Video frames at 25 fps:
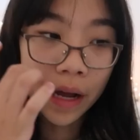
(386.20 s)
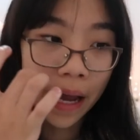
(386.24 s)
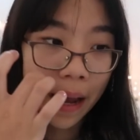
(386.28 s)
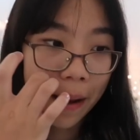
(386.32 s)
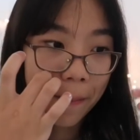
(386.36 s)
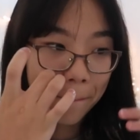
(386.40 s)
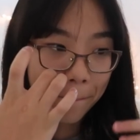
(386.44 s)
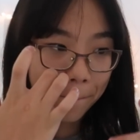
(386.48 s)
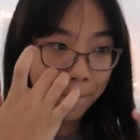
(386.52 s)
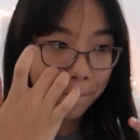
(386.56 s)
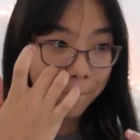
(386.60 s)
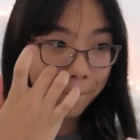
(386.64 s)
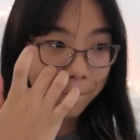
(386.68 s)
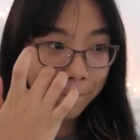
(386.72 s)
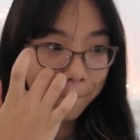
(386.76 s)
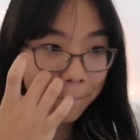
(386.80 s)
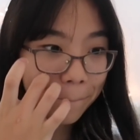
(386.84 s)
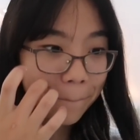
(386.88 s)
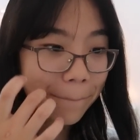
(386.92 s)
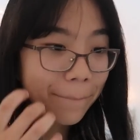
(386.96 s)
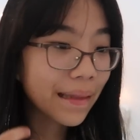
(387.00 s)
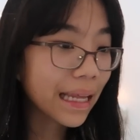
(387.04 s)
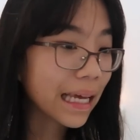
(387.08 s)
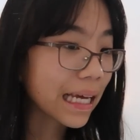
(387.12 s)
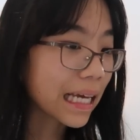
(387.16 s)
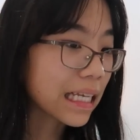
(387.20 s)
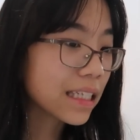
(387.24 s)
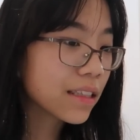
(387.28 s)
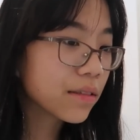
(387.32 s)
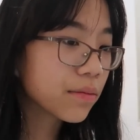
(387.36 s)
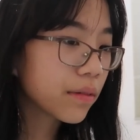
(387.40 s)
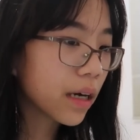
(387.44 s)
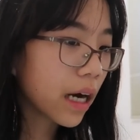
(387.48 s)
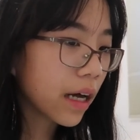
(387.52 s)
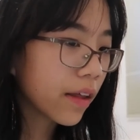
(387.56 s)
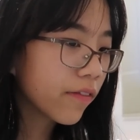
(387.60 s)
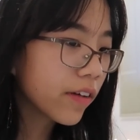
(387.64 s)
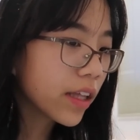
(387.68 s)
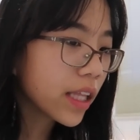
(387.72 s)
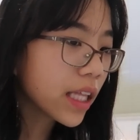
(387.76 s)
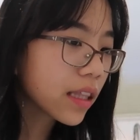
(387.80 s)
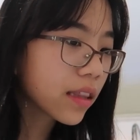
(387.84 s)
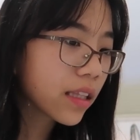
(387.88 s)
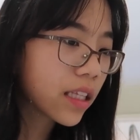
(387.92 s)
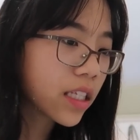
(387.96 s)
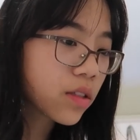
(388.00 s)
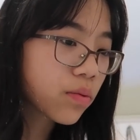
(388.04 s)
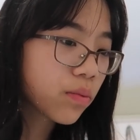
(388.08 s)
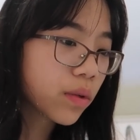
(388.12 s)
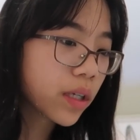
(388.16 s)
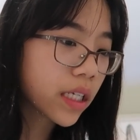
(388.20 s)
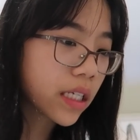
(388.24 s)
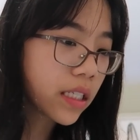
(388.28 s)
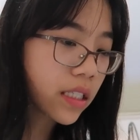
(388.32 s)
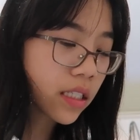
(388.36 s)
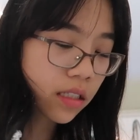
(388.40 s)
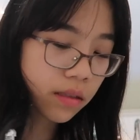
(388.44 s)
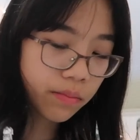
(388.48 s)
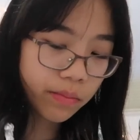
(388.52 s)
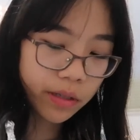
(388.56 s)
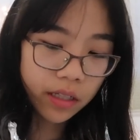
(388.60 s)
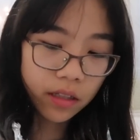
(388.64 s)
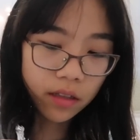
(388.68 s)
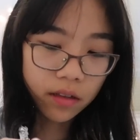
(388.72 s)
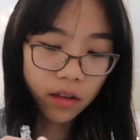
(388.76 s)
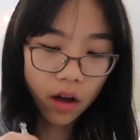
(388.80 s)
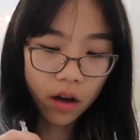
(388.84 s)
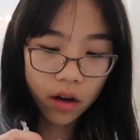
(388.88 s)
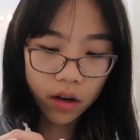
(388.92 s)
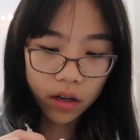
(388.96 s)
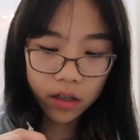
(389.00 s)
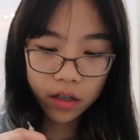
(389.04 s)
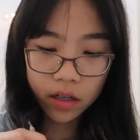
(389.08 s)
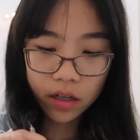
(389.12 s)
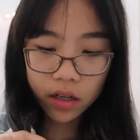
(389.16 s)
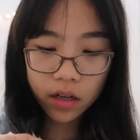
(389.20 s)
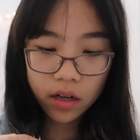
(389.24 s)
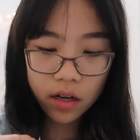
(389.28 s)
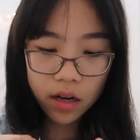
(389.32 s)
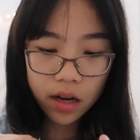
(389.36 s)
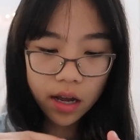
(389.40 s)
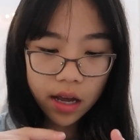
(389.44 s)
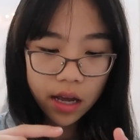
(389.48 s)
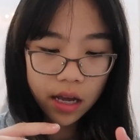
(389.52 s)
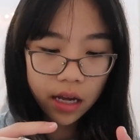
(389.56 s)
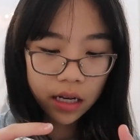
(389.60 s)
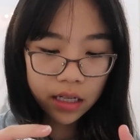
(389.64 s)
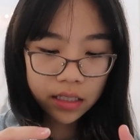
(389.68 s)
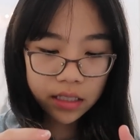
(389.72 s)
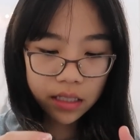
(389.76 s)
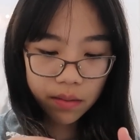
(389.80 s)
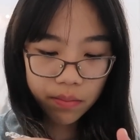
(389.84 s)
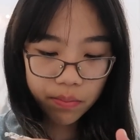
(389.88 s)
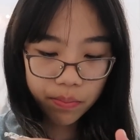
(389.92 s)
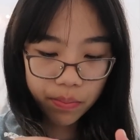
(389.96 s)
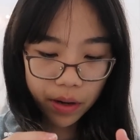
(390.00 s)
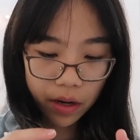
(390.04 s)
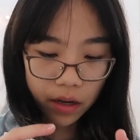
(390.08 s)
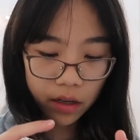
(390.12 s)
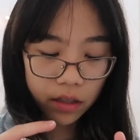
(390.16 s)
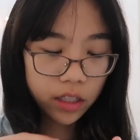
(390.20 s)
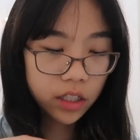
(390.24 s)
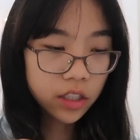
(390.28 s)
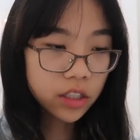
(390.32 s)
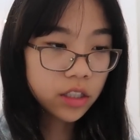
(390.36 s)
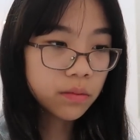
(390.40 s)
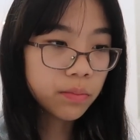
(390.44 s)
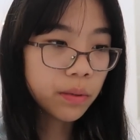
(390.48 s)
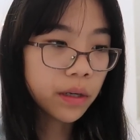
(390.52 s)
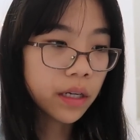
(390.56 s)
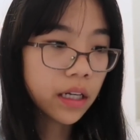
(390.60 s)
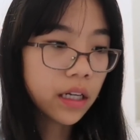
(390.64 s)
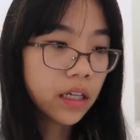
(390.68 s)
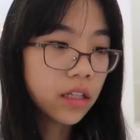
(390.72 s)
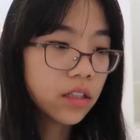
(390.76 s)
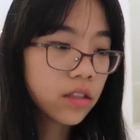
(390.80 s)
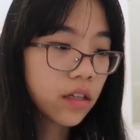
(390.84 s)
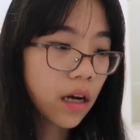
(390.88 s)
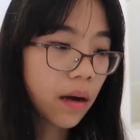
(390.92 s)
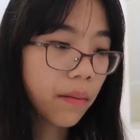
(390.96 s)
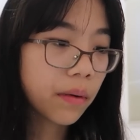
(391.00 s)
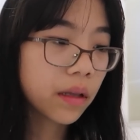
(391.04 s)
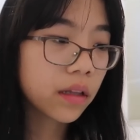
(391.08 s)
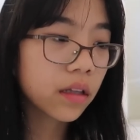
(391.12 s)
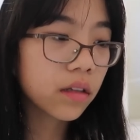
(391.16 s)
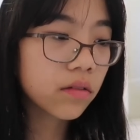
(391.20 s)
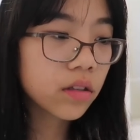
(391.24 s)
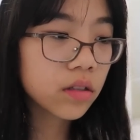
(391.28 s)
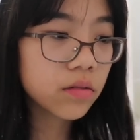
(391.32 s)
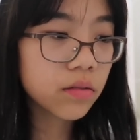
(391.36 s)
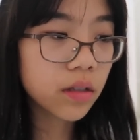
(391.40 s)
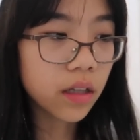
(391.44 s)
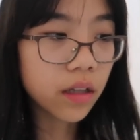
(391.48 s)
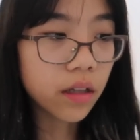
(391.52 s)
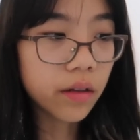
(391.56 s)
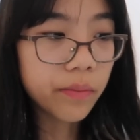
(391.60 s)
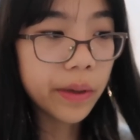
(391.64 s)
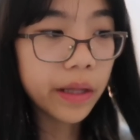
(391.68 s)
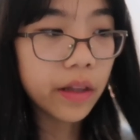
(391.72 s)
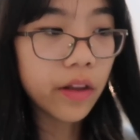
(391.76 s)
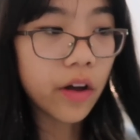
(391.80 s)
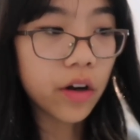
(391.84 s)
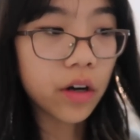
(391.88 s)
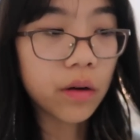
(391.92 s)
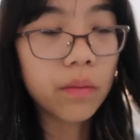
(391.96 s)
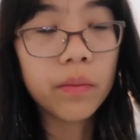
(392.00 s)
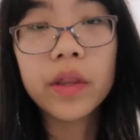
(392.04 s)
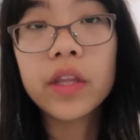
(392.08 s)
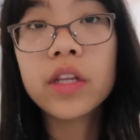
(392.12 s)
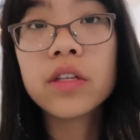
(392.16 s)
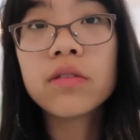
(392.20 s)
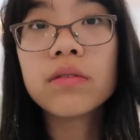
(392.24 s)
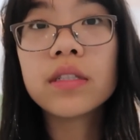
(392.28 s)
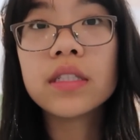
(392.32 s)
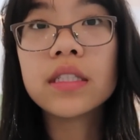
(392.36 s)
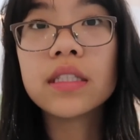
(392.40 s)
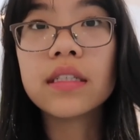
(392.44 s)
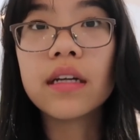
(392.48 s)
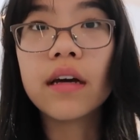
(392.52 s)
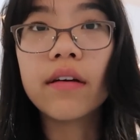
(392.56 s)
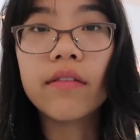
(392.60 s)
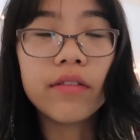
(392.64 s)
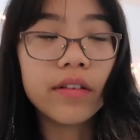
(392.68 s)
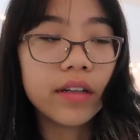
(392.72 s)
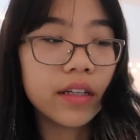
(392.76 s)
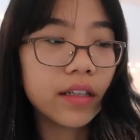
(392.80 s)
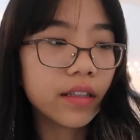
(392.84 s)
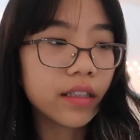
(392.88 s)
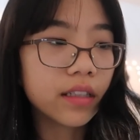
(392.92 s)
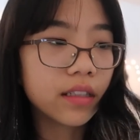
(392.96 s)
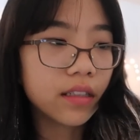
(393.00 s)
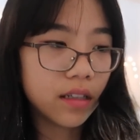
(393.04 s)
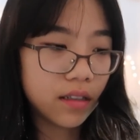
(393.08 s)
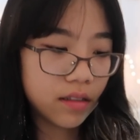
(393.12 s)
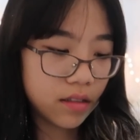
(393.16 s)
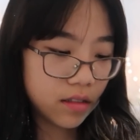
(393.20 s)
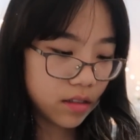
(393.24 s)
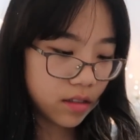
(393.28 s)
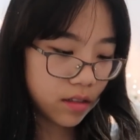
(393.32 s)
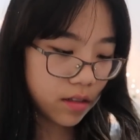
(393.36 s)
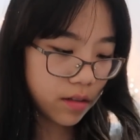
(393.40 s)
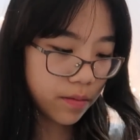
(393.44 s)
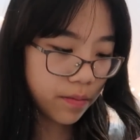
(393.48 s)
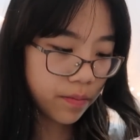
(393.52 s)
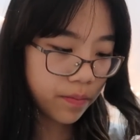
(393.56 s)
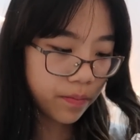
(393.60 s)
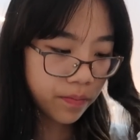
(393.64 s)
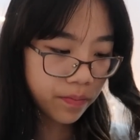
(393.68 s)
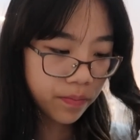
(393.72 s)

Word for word: Okay, I guess I feel like this one needs to be longer because I barely just put it in, so I'm gonna leave this one a little bit longer, but this one's definitely done. So